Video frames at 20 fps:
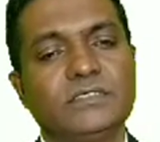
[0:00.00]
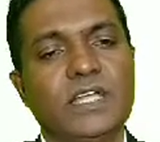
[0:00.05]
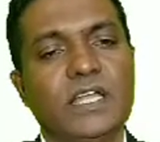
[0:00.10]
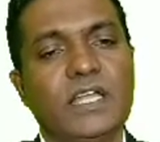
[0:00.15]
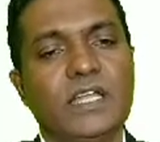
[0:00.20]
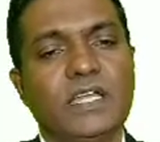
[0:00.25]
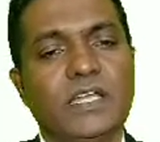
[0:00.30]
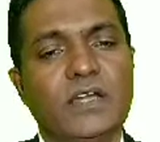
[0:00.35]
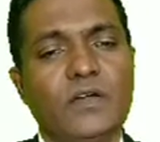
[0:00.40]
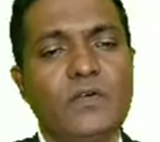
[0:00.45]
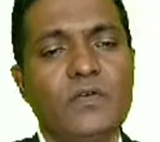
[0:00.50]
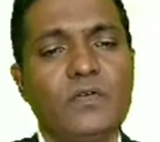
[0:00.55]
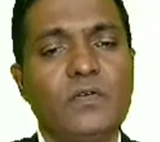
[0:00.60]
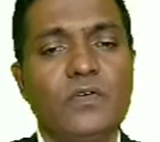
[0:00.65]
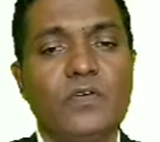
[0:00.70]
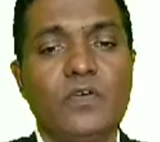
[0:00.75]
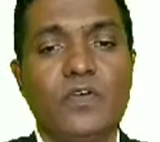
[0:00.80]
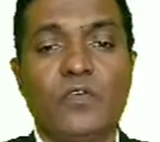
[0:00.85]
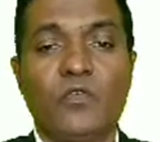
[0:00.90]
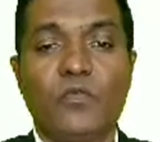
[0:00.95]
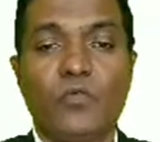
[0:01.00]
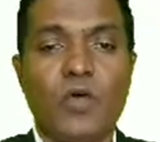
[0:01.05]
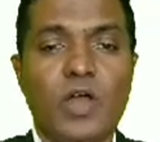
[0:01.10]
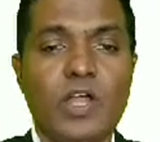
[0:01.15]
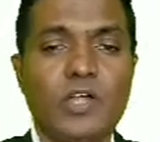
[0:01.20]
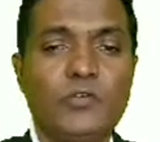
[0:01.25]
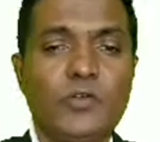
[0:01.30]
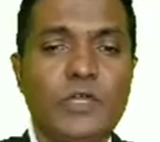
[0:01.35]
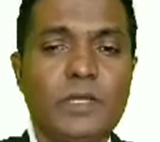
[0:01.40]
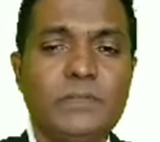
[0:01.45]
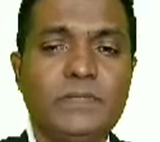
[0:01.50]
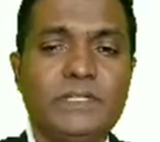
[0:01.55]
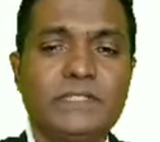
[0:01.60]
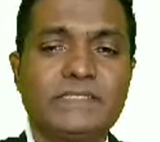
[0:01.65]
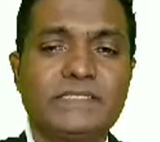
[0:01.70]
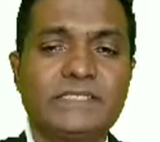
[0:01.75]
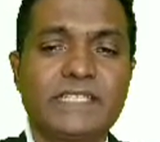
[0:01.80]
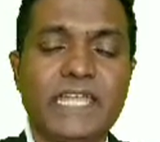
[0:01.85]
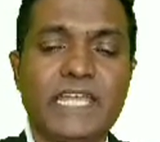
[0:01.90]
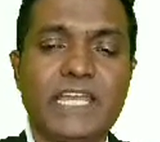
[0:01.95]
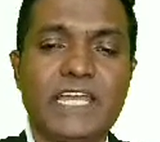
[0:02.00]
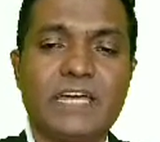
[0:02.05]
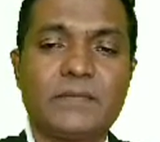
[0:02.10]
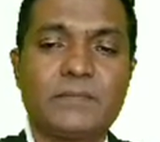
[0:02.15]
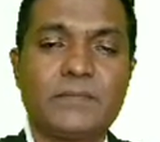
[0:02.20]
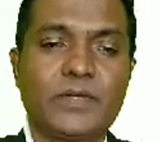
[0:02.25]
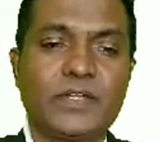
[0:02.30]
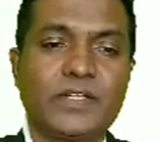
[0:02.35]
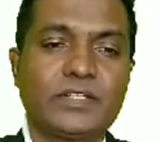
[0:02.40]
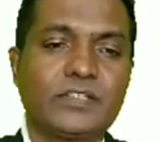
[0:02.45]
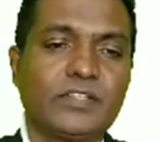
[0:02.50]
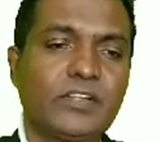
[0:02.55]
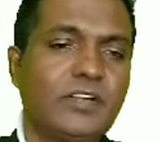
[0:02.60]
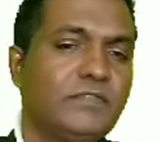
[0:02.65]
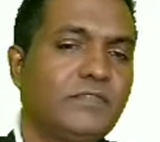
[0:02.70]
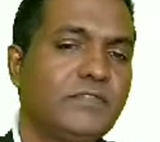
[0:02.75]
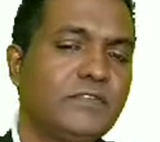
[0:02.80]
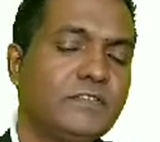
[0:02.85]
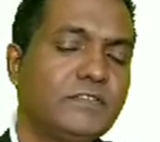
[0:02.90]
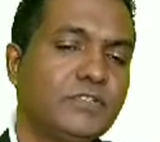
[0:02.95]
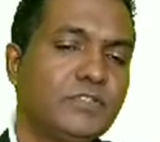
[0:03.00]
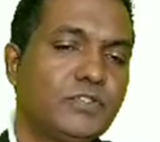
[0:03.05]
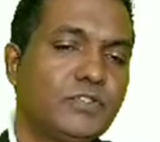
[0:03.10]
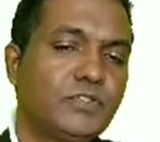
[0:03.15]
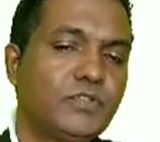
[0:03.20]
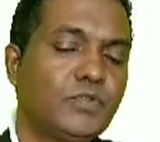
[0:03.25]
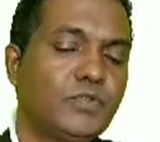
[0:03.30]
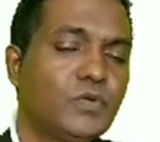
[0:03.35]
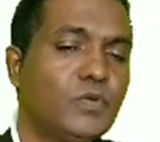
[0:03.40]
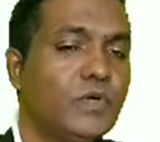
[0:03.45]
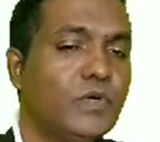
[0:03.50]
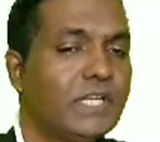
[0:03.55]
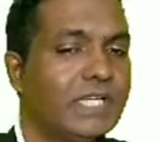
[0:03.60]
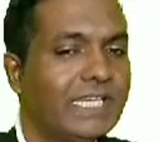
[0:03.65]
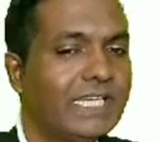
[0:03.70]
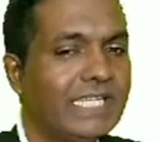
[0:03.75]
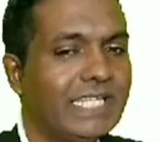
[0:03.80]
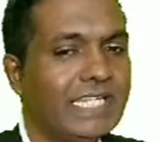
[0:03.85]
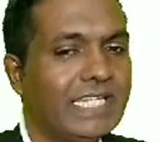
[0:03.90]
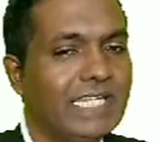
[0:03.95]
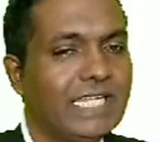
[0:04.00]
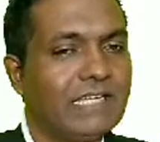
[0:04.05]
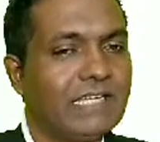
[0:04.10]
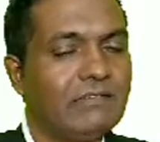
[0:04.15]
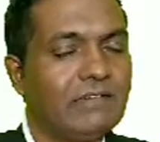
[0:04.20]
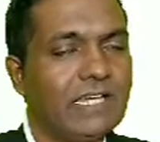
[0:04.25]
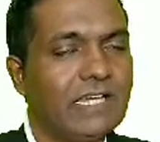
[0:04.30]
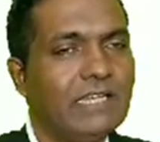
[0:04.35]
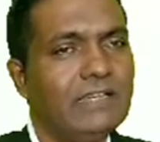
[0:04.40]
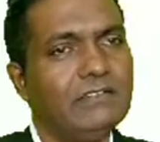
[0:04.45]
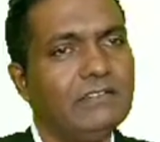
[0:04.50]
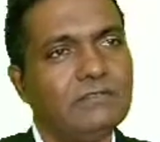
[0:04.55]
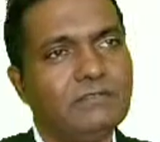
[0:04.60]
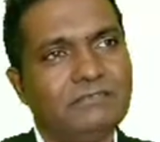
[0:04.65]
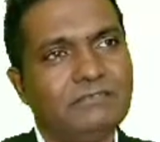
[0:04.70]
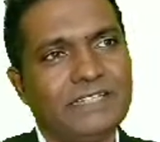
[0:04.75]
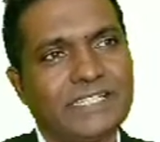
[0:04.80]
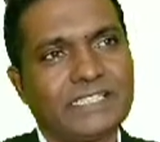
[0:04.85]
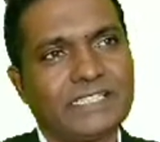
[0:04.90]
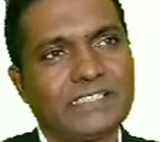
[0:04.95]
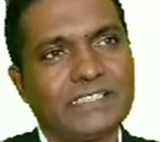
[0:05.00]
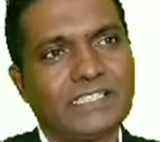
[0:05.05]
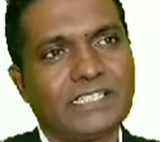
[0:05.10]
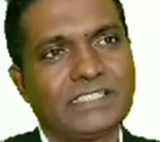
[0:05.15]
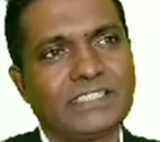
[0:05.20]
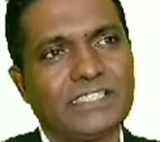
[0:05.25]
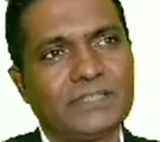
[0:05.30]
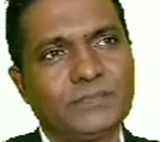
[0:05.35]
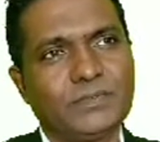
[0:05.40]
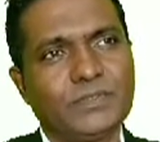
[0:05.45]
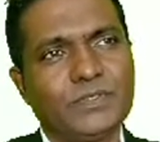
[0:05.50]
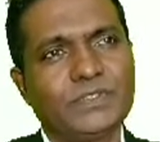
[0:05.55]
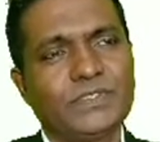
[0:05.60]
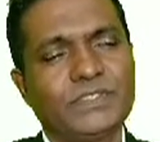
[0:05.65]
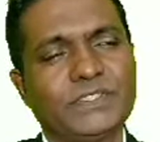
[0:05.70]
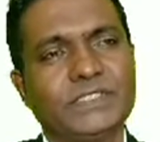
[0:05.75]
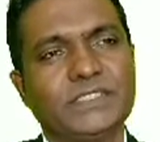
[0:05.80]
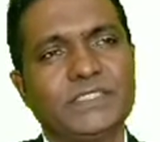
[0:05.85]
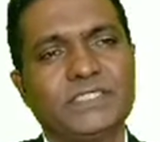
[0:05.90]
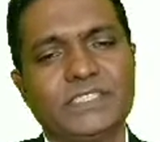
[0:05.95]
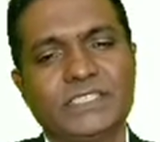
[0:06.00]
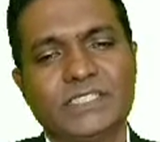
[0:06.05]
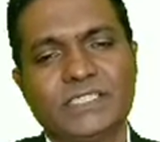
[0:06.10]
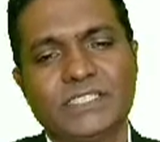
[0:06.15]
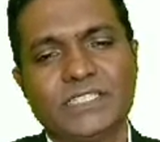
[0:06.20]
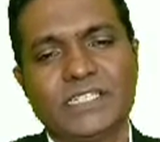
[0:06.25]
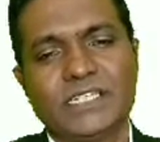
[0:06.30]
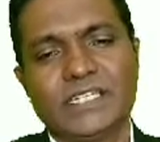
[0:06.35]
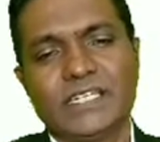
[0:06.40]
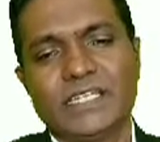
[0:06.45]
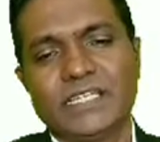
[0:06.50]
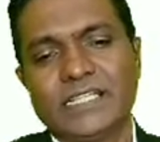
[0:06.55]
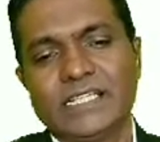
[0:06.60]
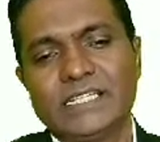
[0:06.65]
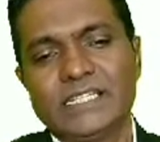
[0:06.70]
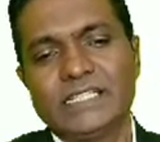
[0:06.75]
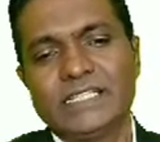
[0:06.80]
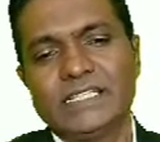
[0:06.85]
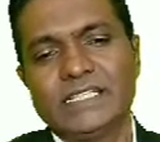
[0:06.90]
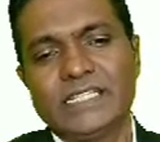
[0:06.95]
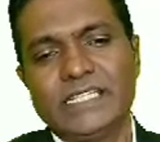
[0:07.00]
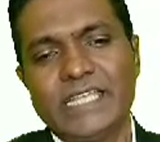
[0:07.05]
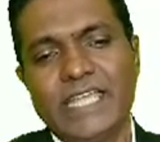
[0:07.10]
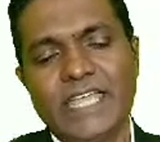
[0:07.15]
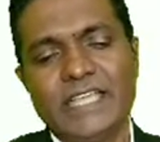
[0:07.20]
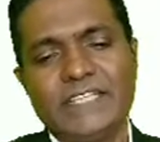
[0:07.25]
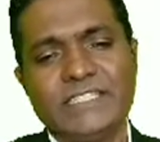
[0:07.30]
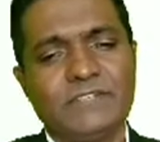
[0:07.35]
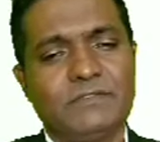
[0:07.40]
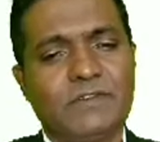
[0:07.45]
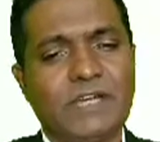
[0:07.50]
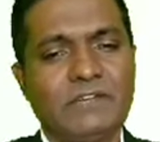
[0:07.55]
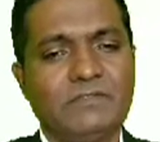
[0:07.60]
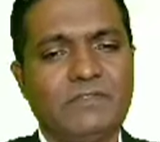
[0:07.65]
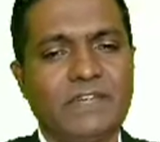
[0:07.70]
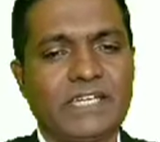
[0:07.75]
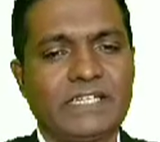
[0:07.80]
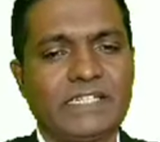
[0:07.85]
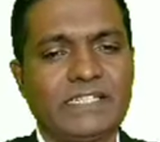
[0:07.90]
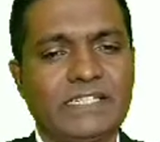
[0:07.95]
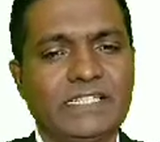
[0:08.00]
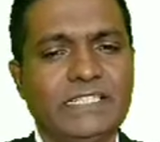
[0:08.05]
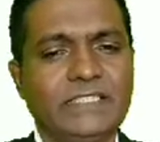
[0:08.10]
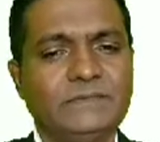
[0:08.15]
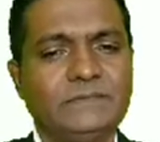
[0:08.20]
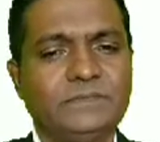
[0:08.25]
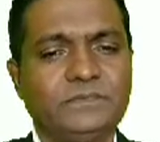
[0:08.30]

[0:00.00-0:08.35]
Now, what will be the scalar product of two equal vectors? Suppose A is a one vector,